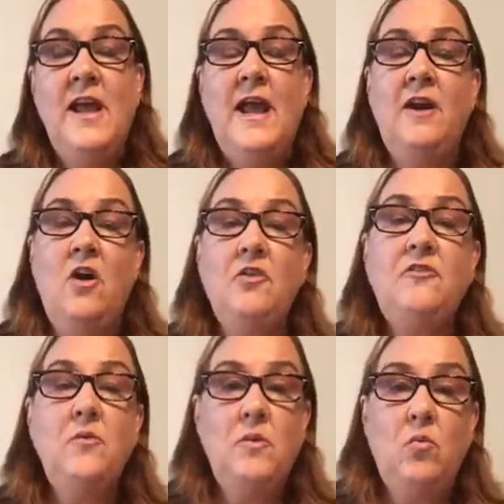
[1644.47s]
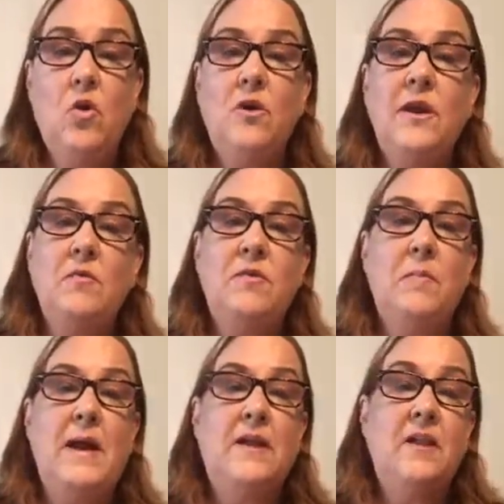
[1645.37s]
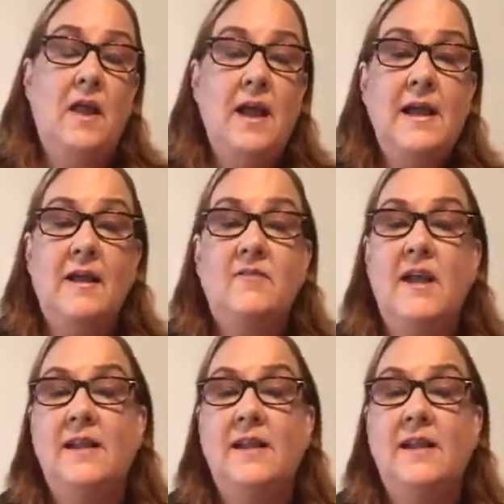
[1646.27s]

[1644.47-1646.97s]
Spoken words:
and also in working with my clients.